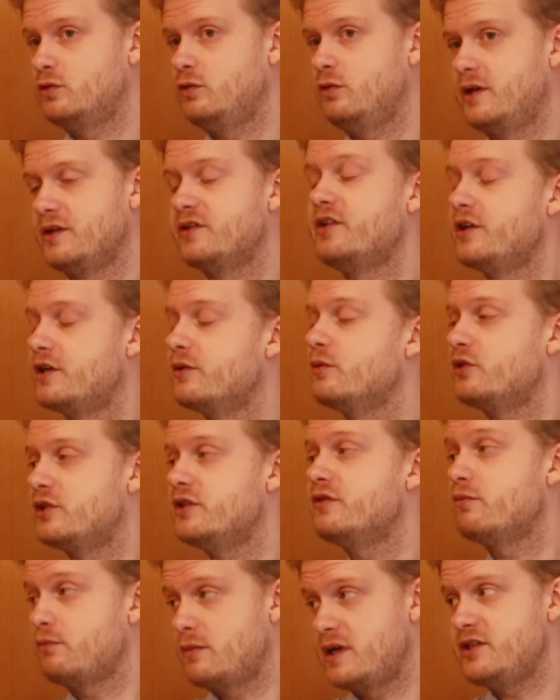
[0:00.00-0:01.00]
role. I think it
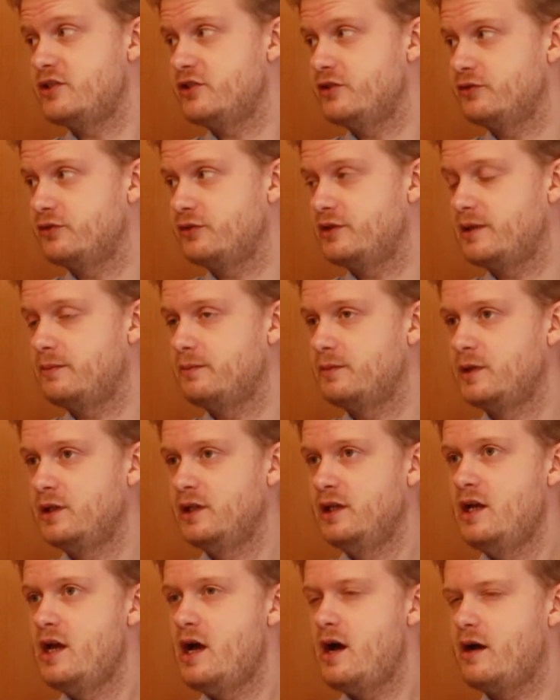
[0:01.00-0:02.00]
was even mentioned to them.
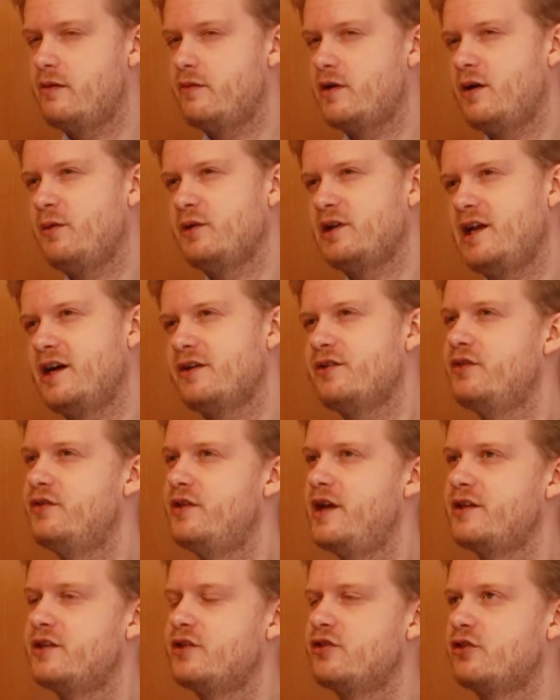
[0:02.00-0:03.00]
However, I would like to
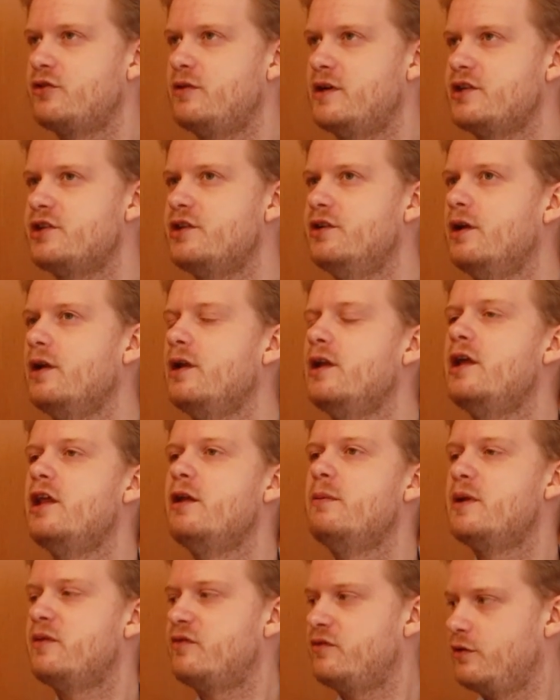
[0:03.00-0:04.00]
take this question a
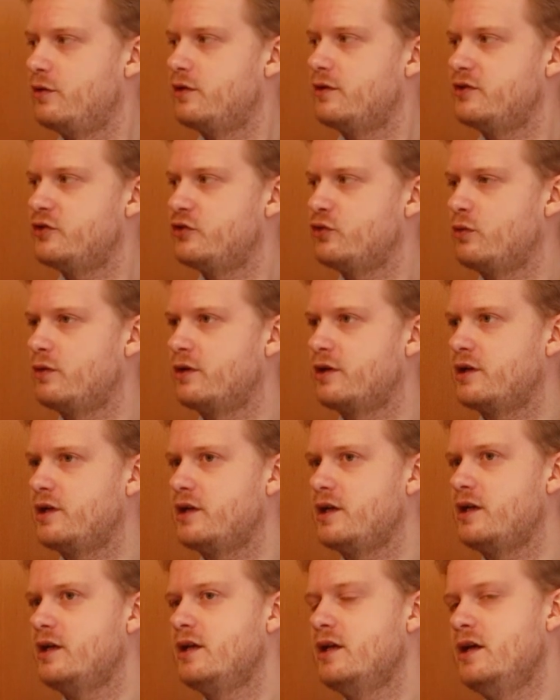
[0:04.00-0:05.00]
little bit further
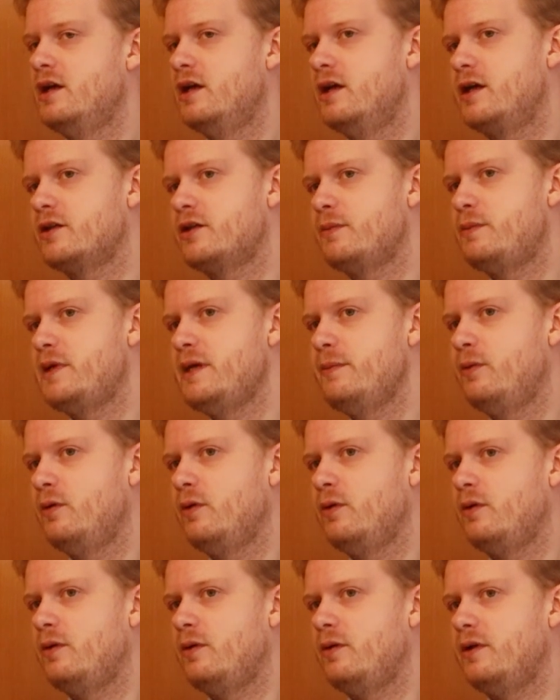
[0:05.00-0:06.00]
historically. Like the
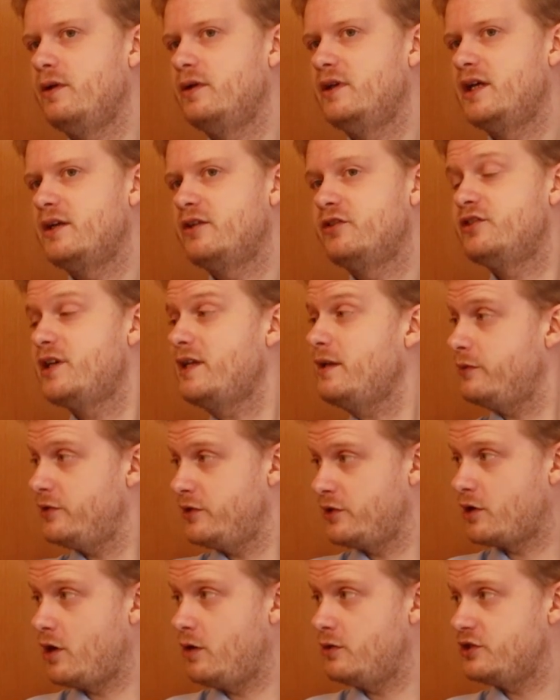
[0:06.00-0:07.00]
people that set up
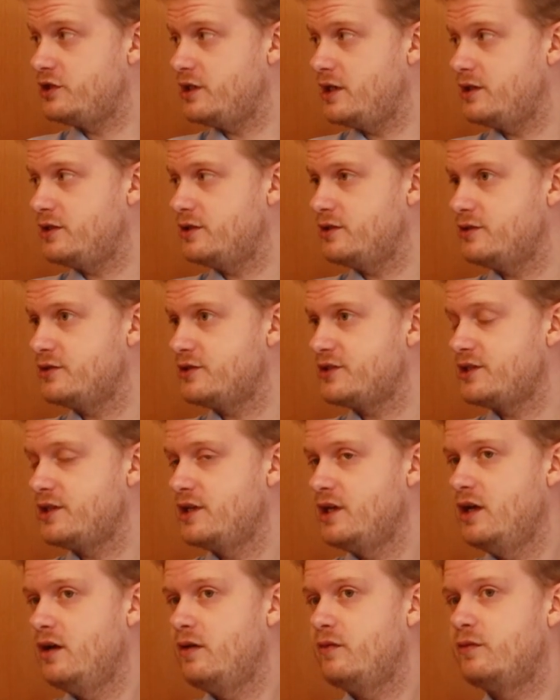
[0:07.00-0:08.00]
the negotiations,
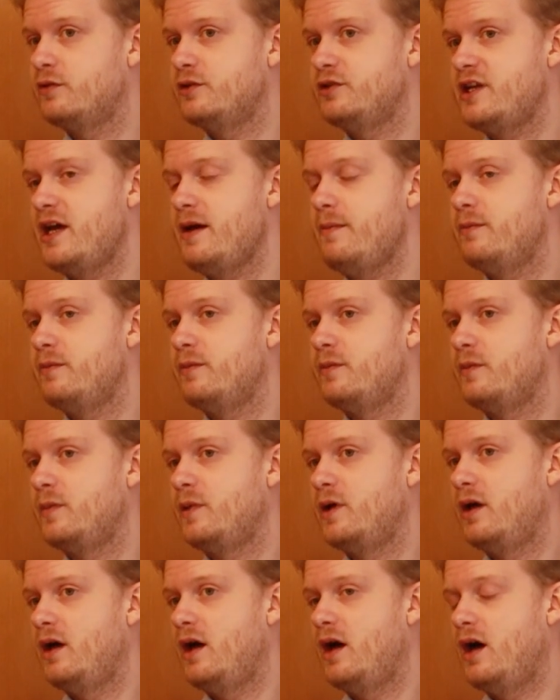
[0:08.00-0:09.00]
for
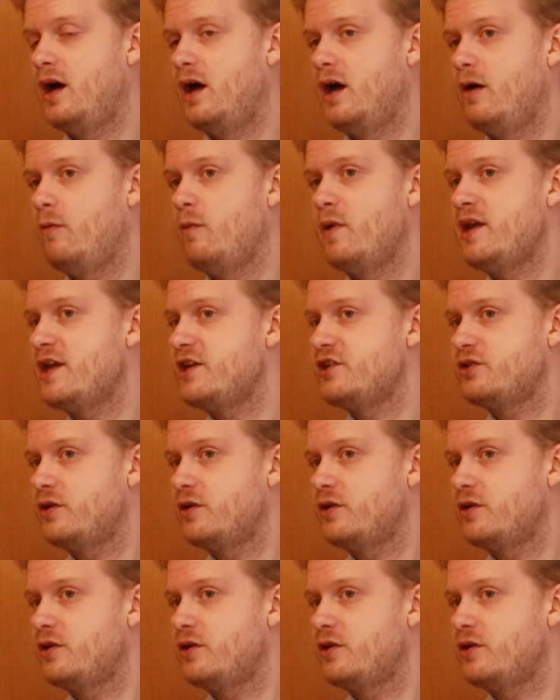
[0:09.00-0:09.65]
them, when they